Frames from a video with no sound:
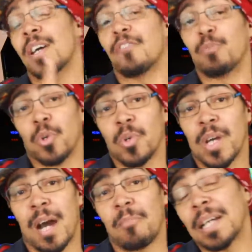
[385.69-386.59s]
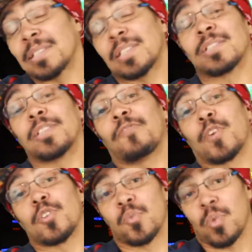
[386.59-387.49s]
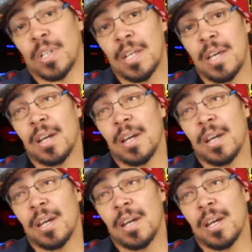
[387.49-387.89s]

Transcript: of Mortal Kombat since the first one,